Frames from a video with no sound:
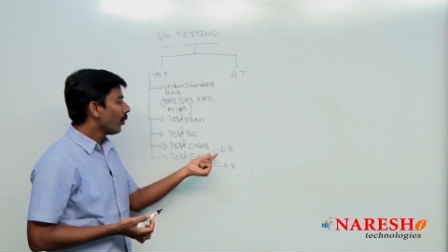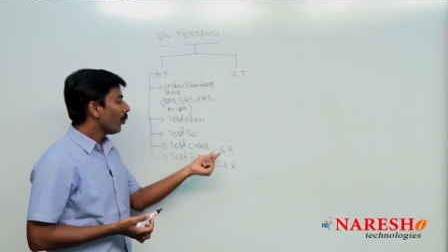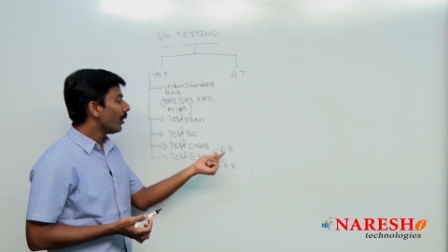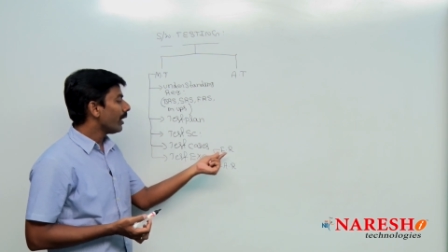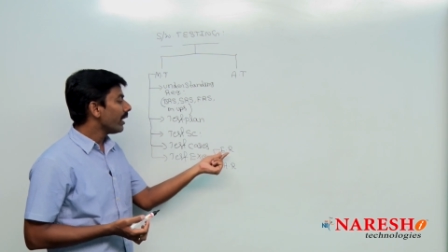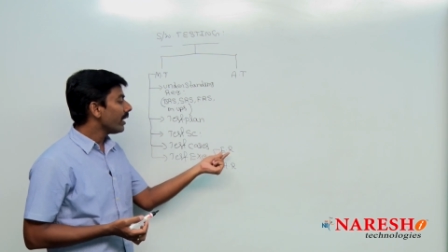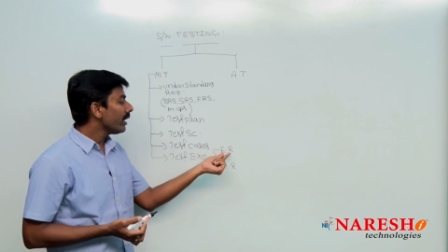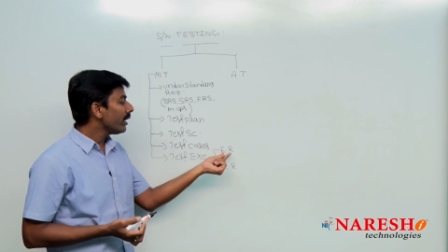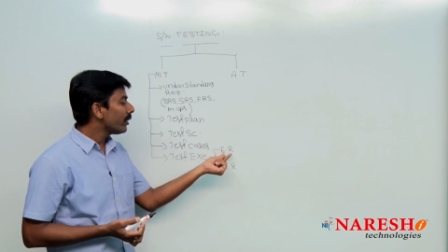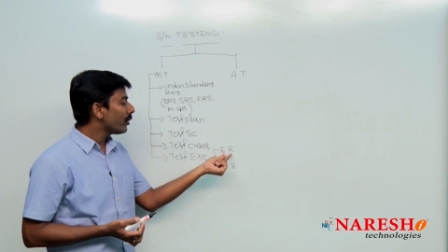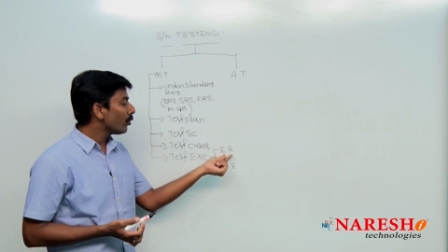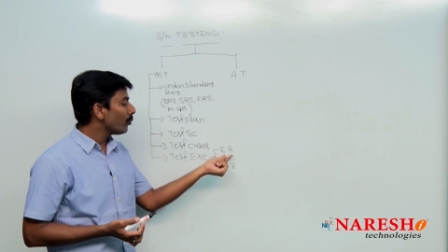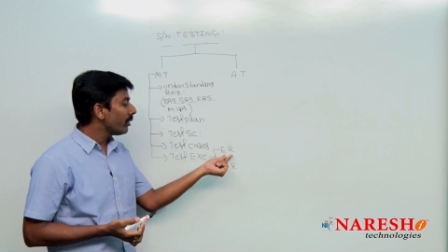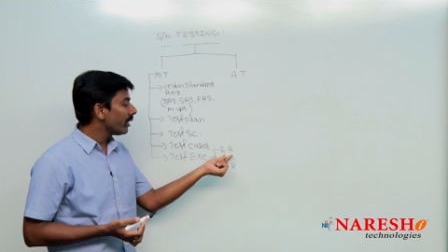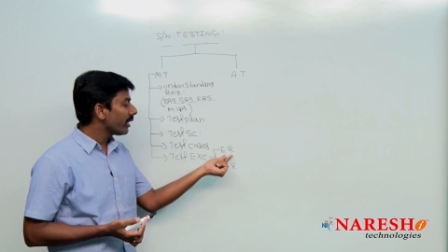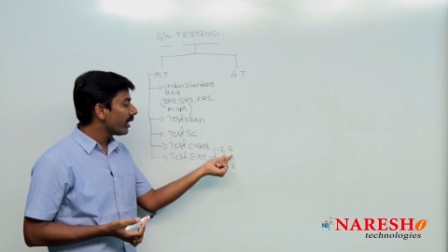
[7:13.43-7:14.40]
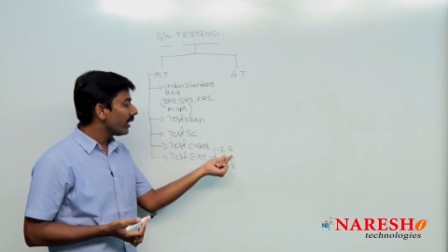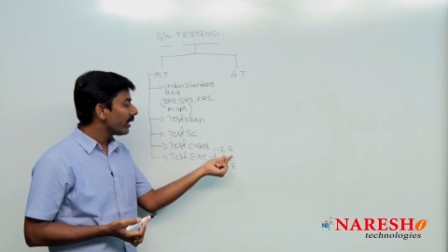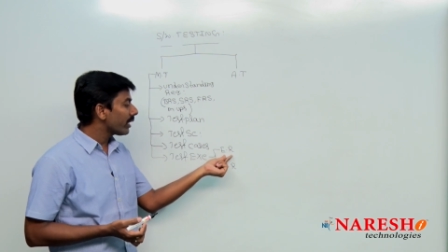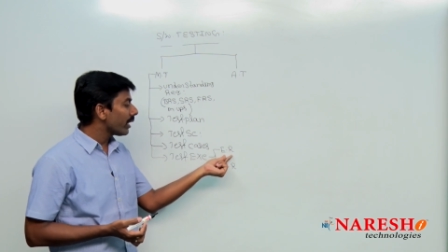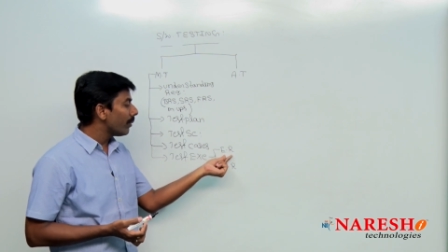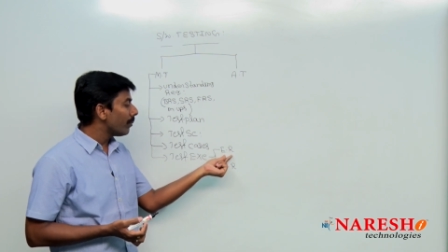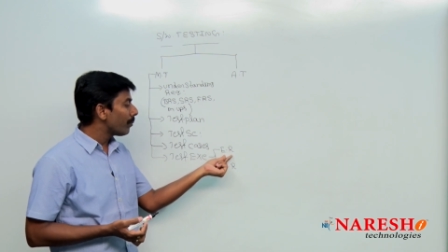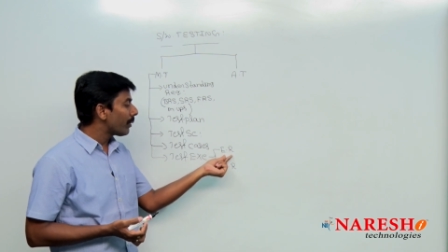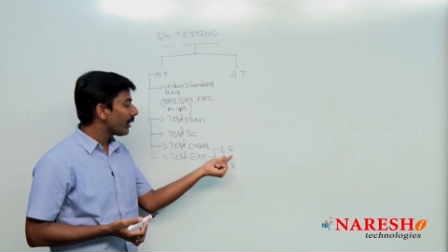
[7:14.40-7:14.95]
we need to be get
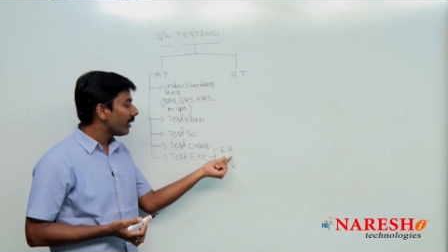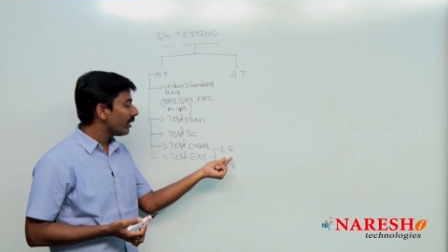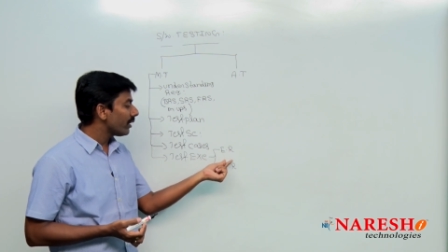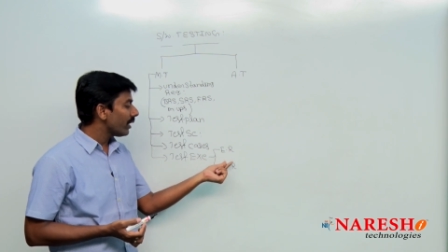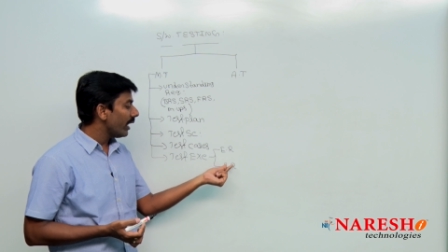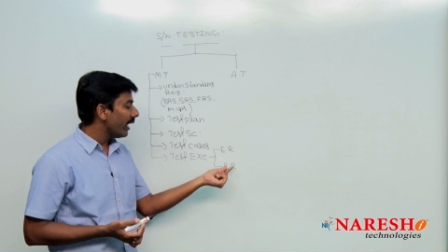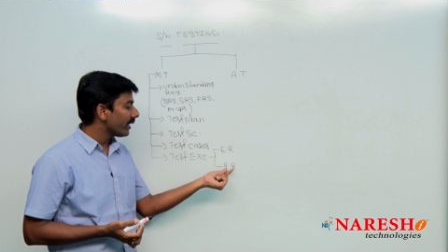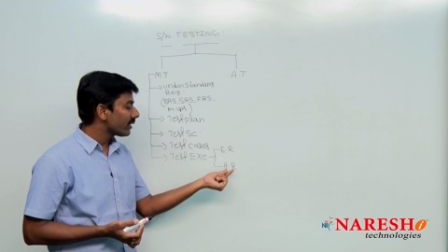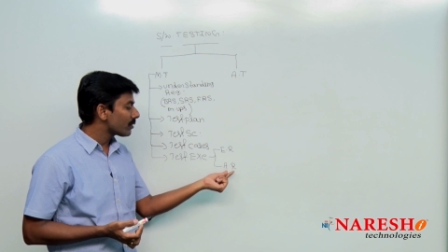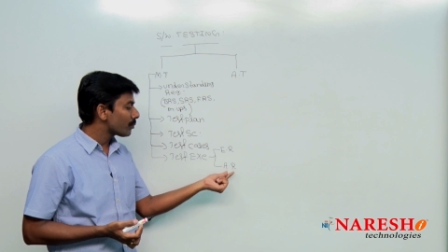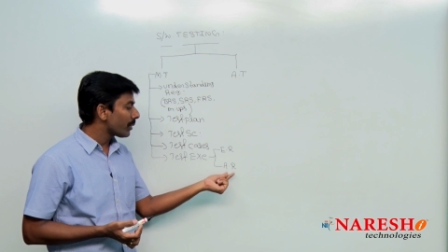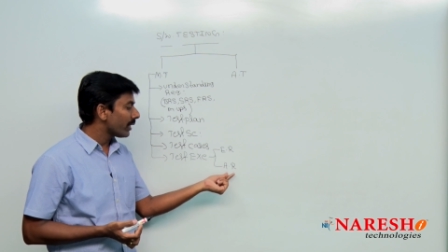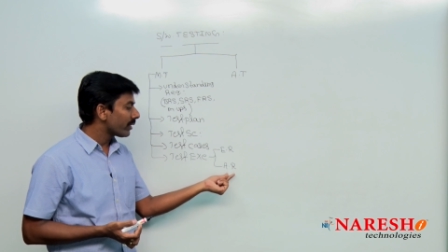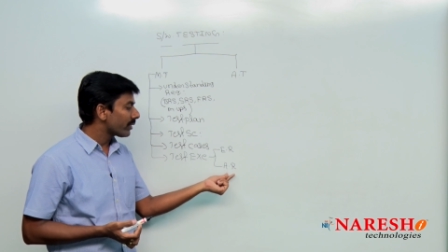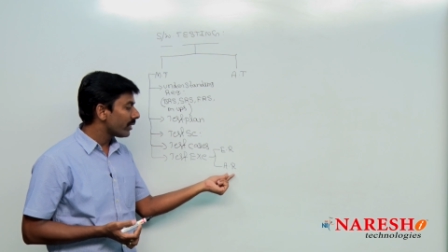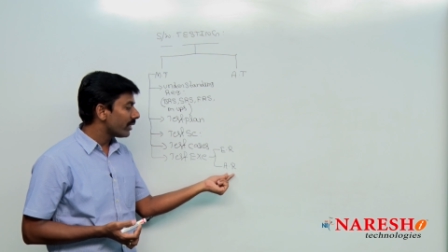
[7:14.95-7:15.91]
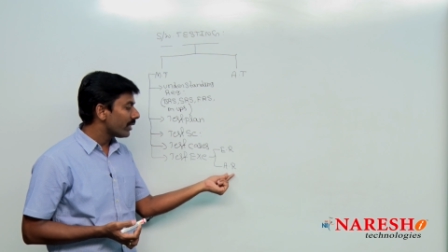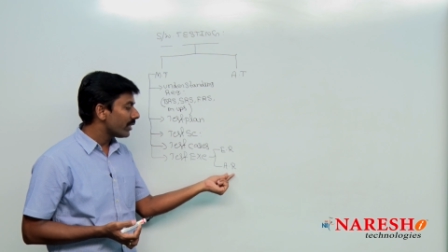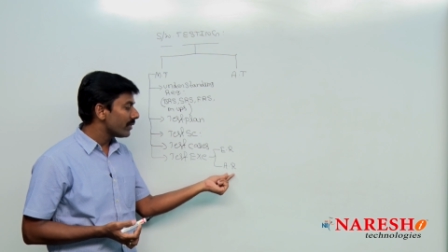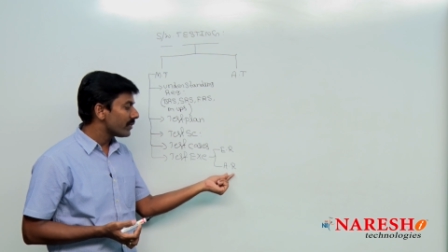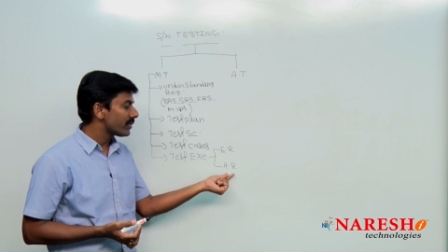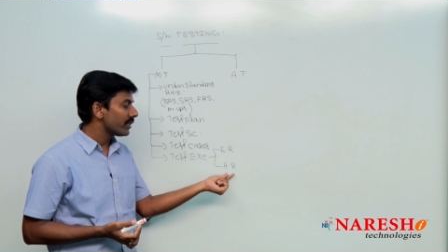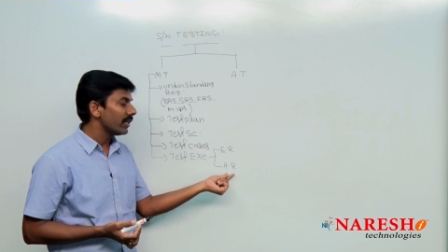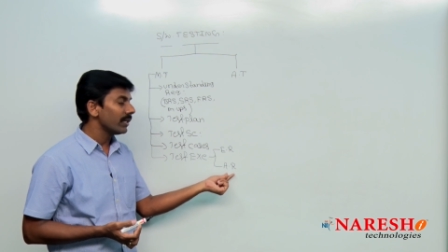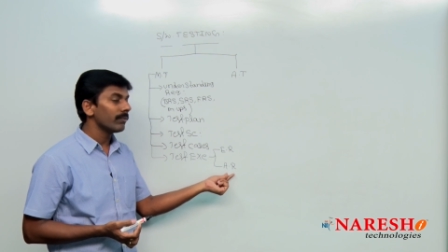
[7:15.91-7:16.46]
compare expected
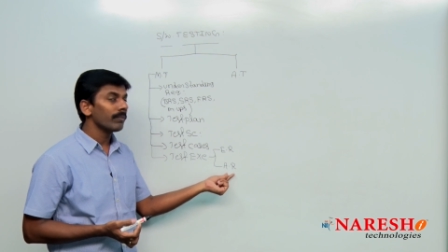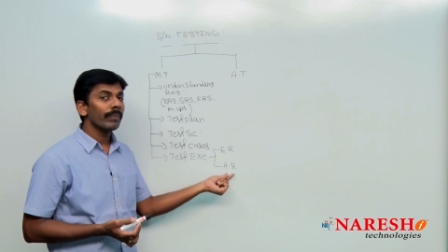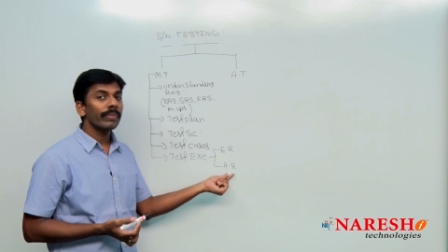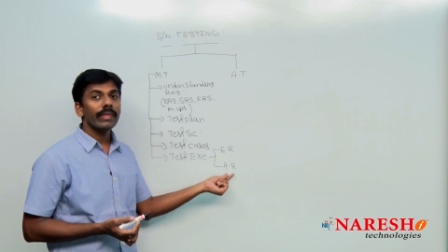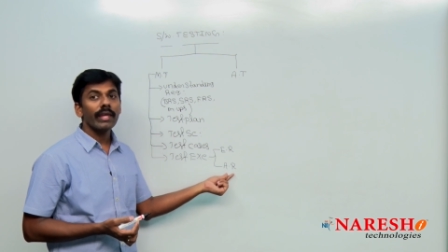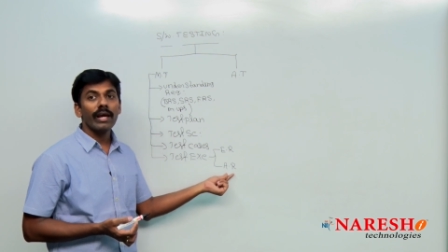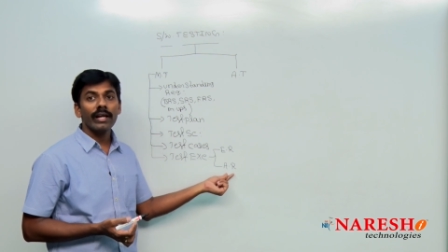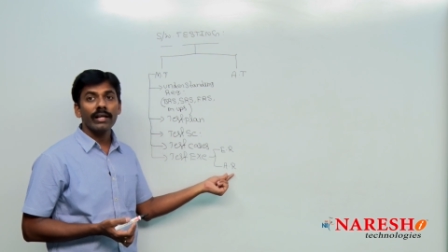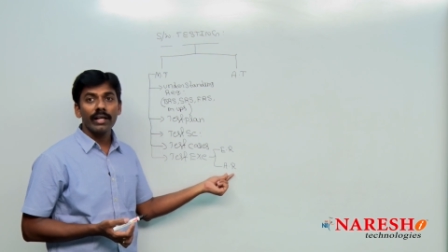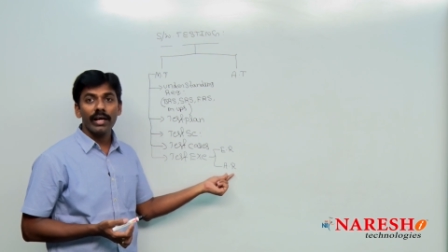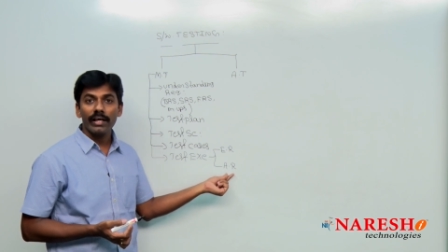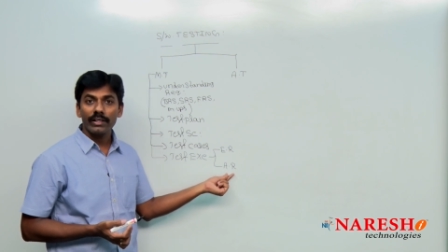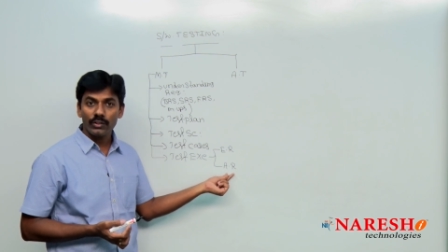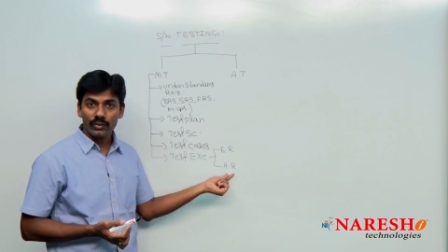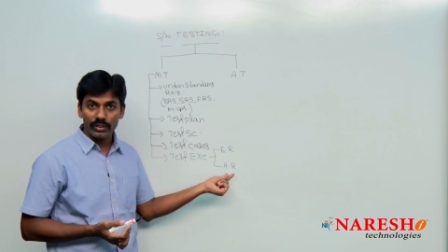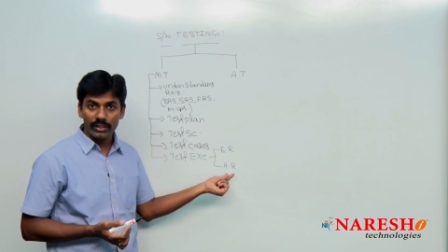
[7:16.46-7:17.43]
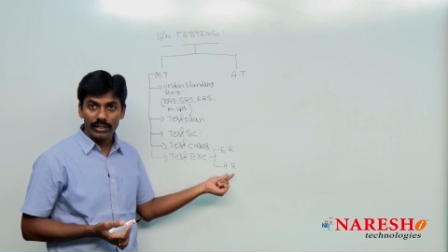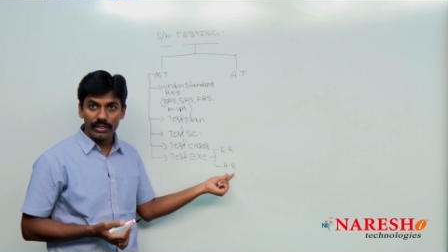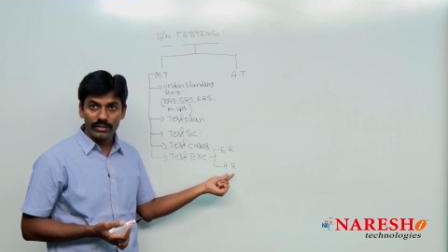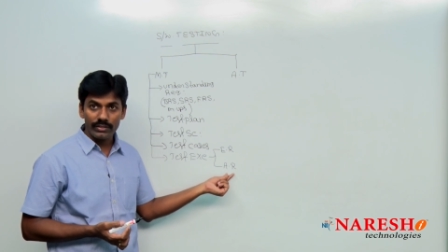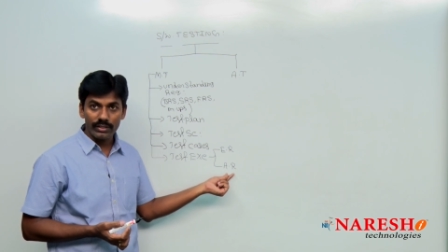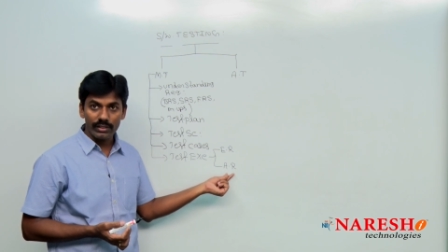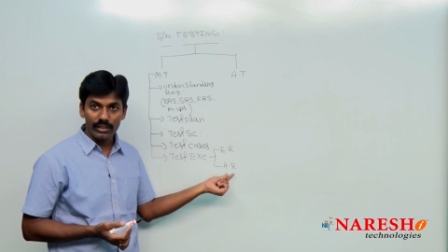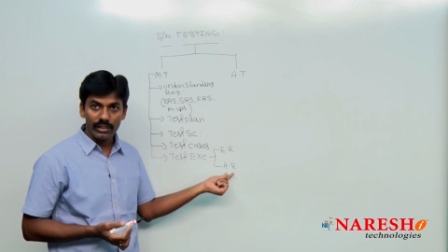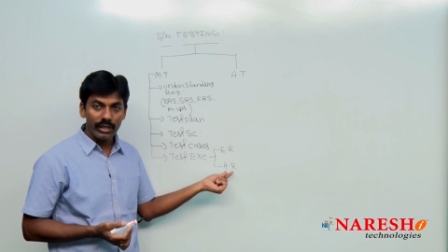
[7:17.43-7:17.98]
result and actual
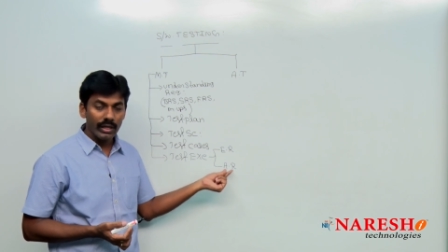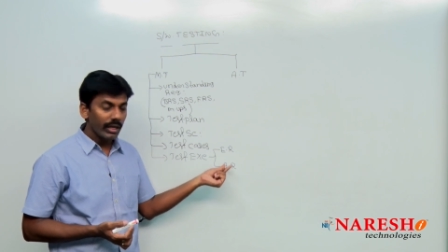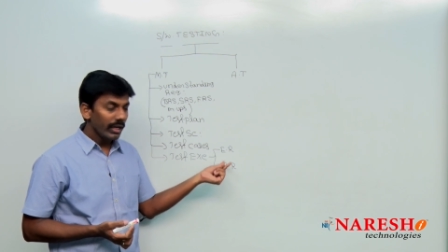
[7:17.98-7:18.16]
result.